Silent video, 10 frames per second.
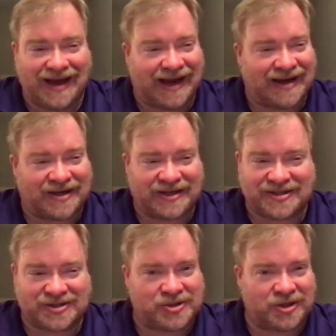and he
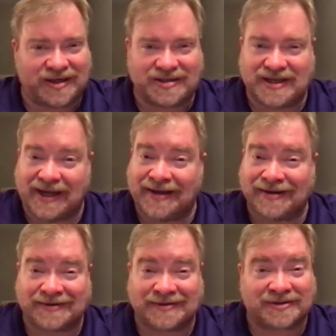just shook his head
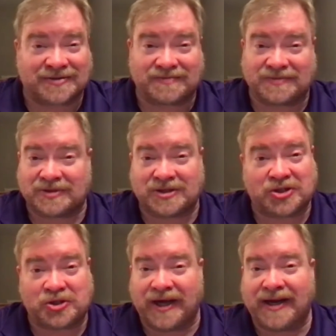and just
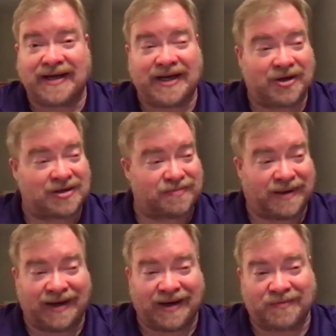shed a tear.
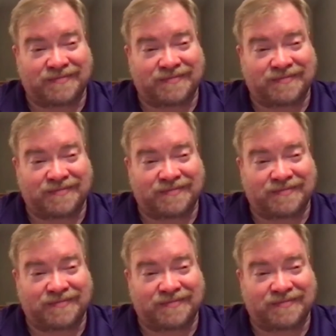Man,